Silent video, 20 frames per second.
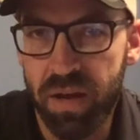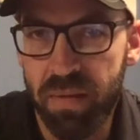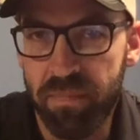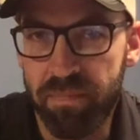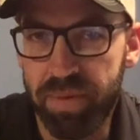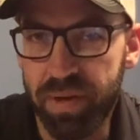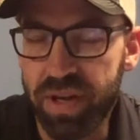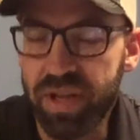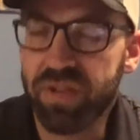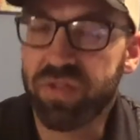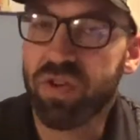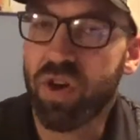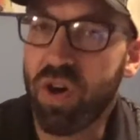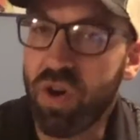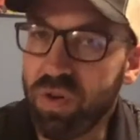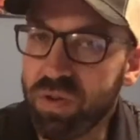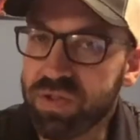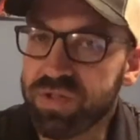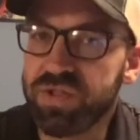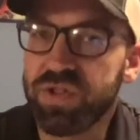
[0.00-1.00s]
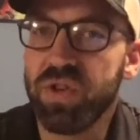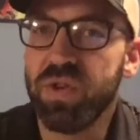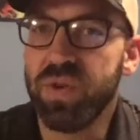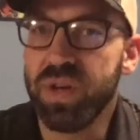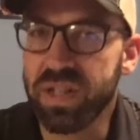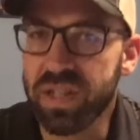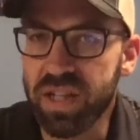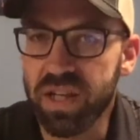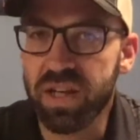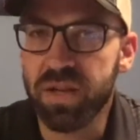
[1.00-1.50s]
but is also a
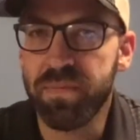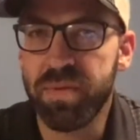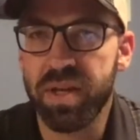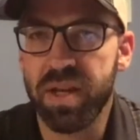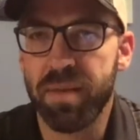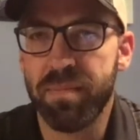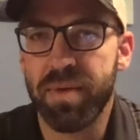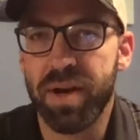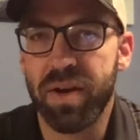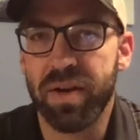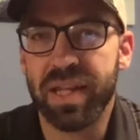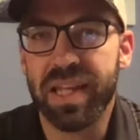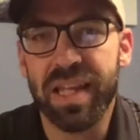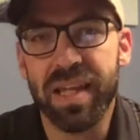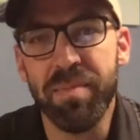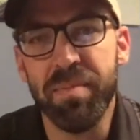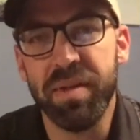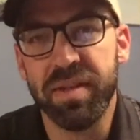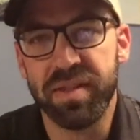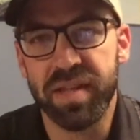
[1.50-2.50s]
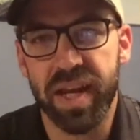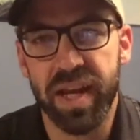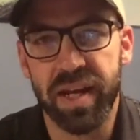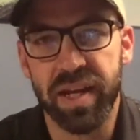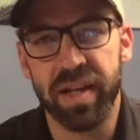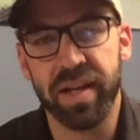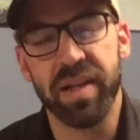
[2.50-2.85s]
little bit about imitating.